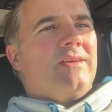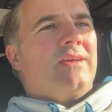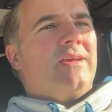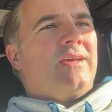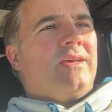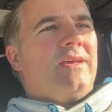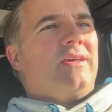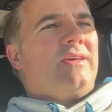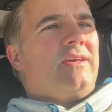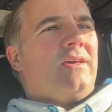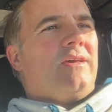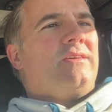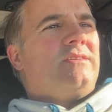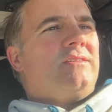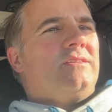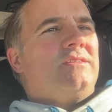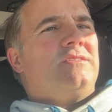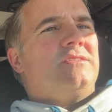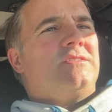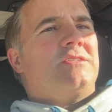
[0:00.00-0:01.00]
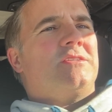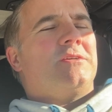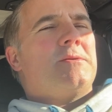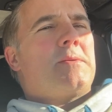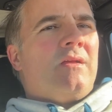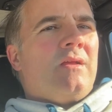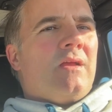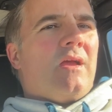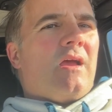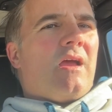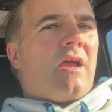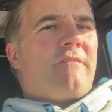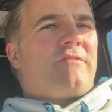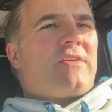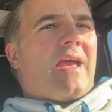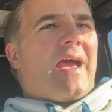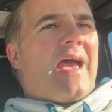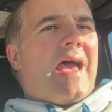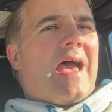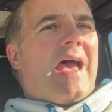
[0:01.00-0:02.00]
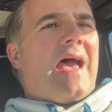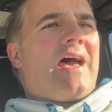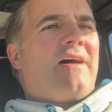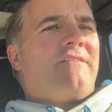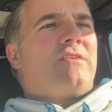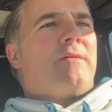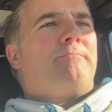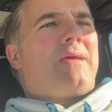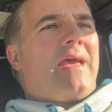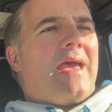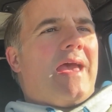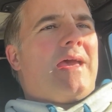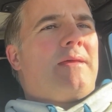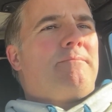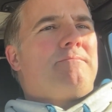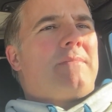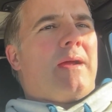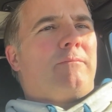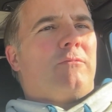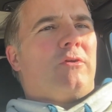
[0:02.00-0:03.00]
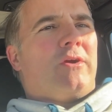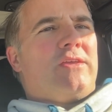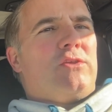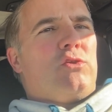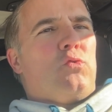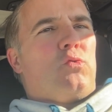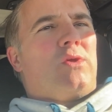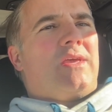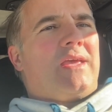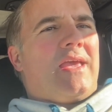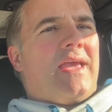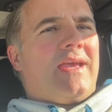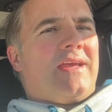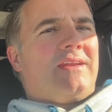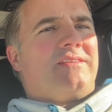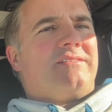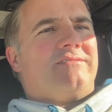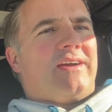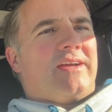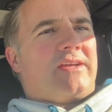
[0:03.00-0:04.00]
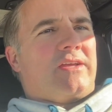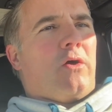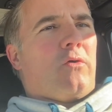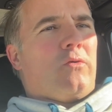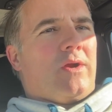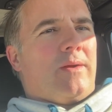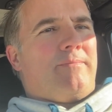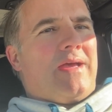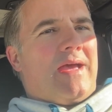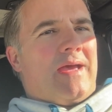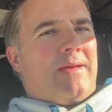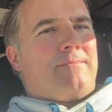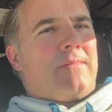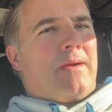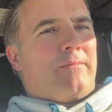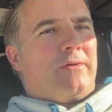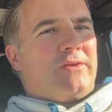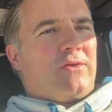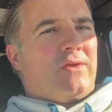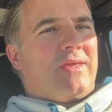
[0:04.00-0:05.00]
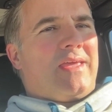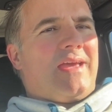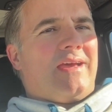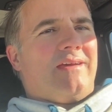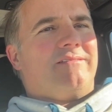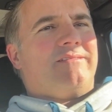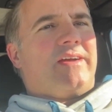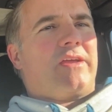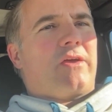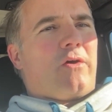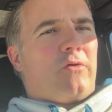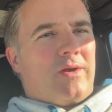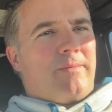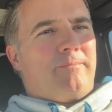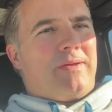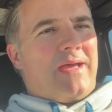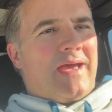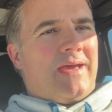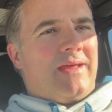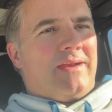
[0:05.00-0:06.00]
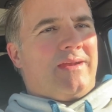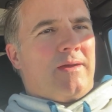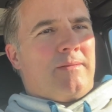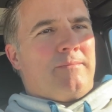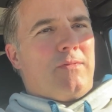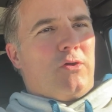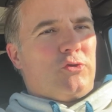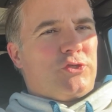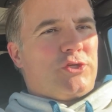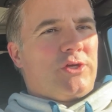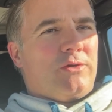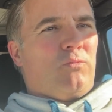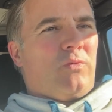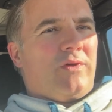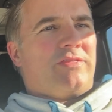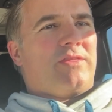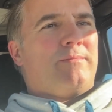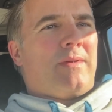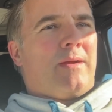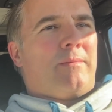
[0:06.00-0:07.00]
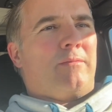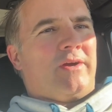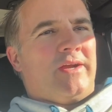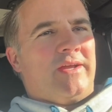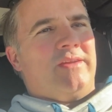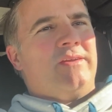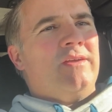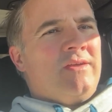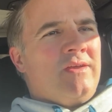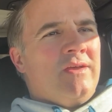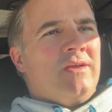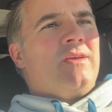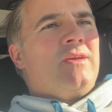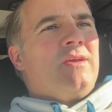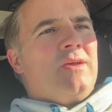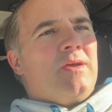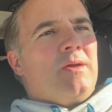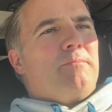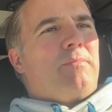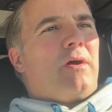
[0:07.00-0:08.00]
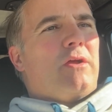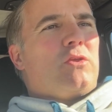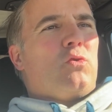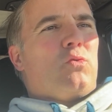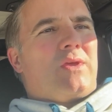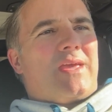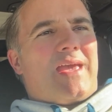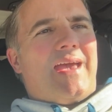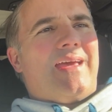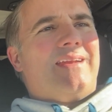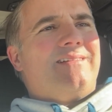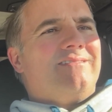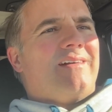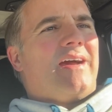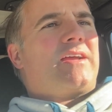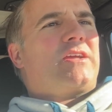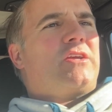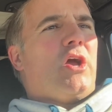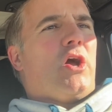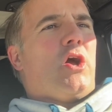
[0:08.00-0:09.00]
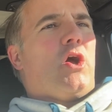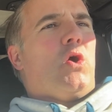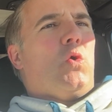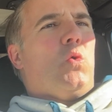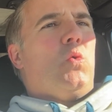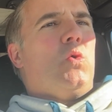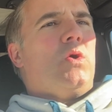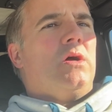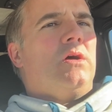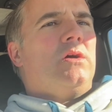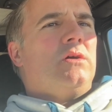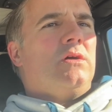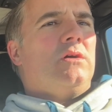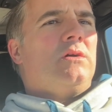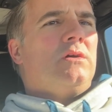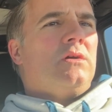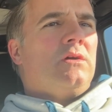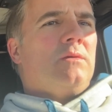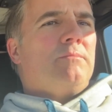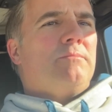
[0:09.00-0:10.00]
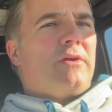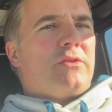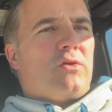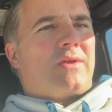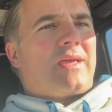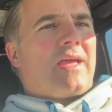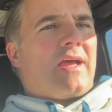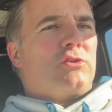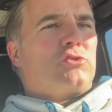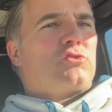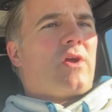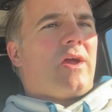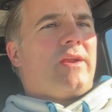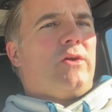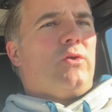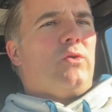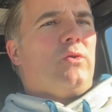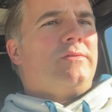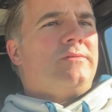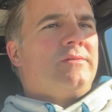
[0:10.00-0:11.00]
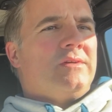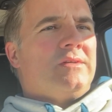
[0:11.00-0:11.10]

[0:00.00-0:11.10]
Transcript: is if you have a bad memory, you can't let go of a bad memory. You can't let go of a bad emotion with the memory, but you can let go but you can try to